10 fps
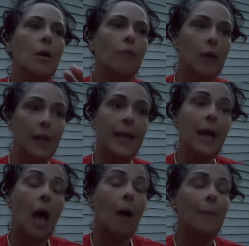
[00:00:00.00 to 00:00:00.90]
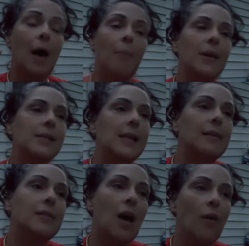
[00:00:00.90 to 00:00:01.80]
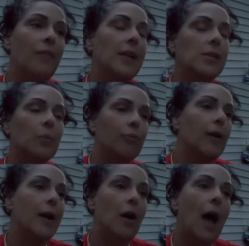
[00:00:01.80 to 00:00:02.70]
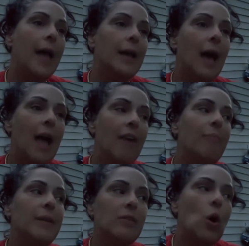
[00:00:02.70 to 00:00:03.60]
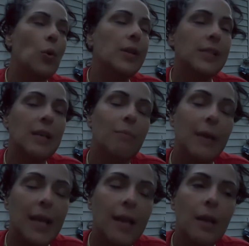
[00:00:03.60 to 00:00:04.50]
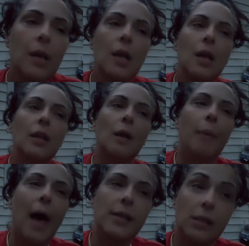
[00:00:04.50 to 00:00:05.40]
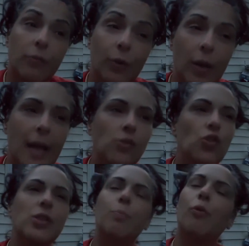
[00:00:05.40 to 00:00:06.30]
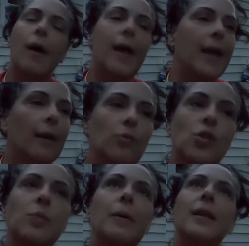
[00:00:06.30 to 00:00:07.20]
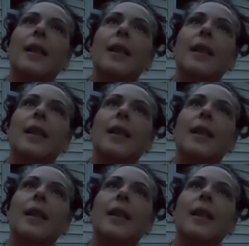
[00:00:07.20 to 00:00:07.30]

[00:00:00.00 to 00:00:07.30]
Really, I'm going to say delve into prayer. I have been noticing me the past few days just praying, just being